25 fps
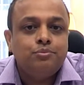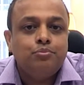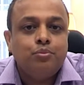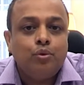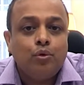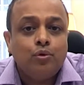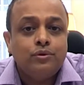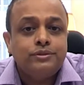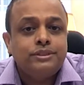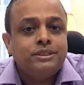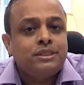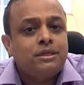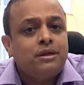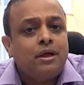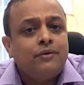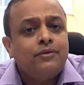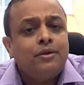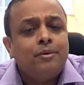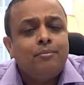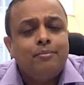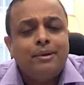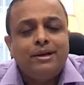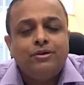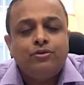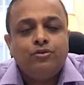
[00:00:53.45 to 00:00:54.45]
books, and
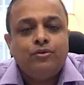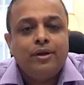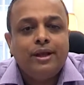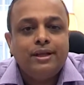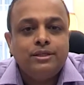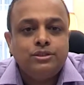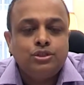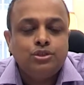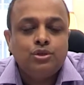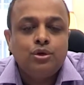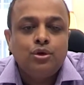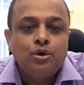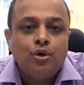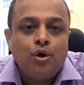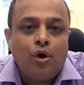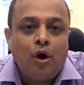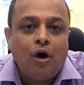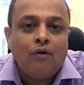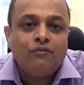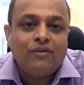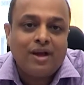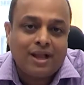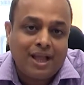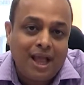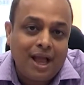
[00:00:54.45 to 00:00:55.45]
other metrics
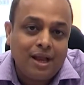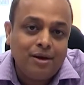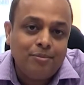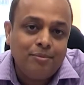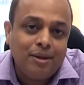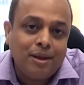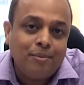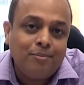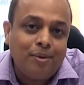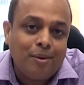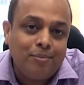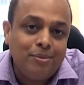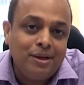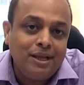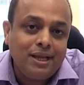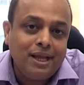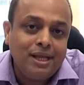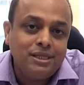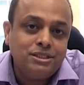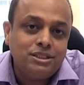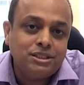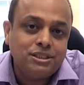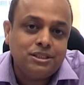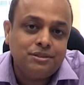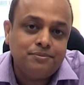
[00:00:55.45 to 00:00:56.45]
of academic
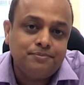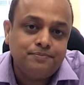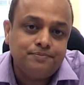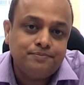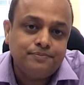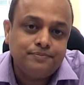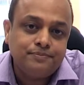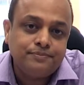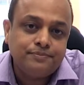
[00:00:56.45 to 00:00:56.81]
publication.